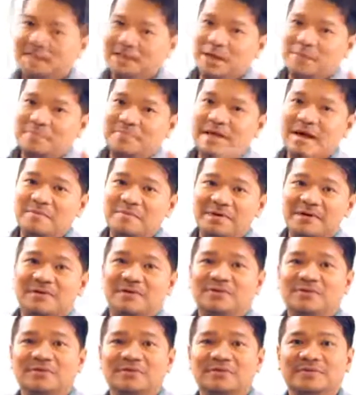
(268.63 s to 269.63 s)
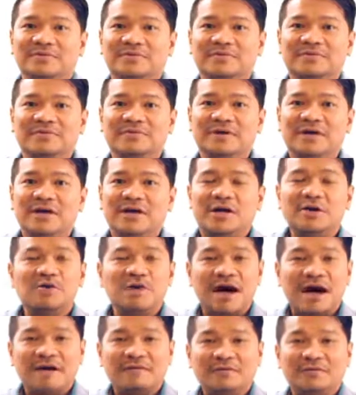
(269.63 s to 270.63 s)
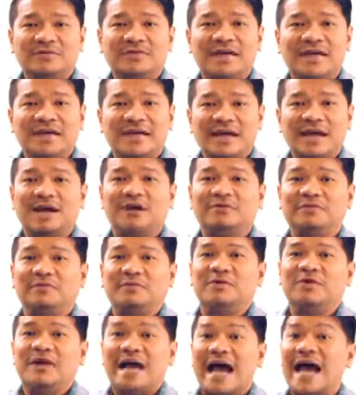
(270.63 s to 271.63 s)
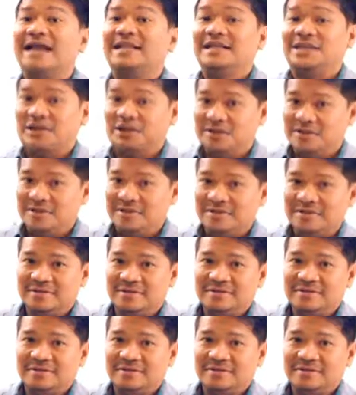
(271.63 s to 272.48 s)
Tip number two, you have to take care of your attitude.